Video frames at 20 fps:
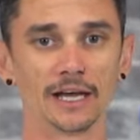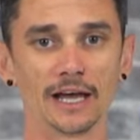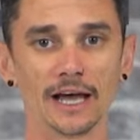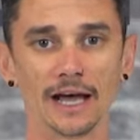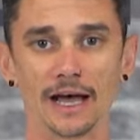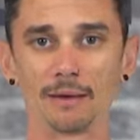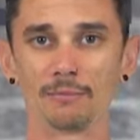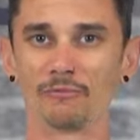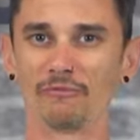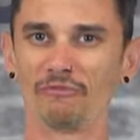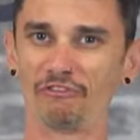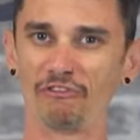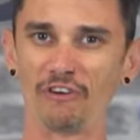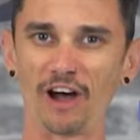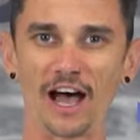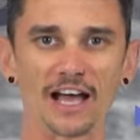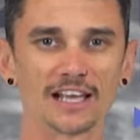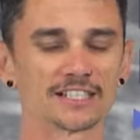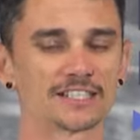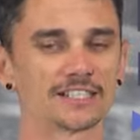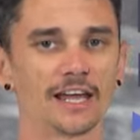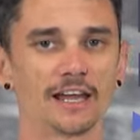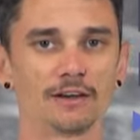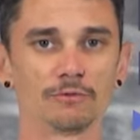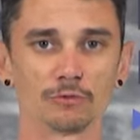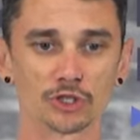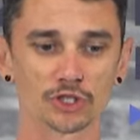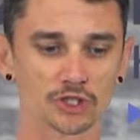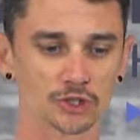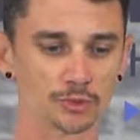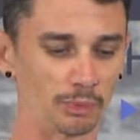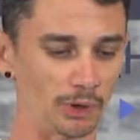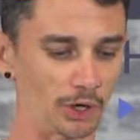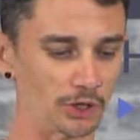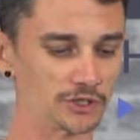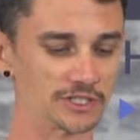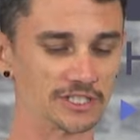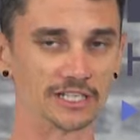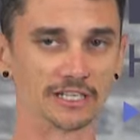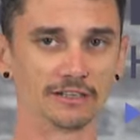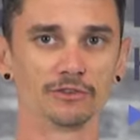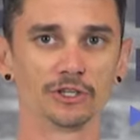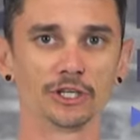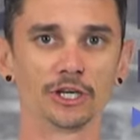fast and responsive.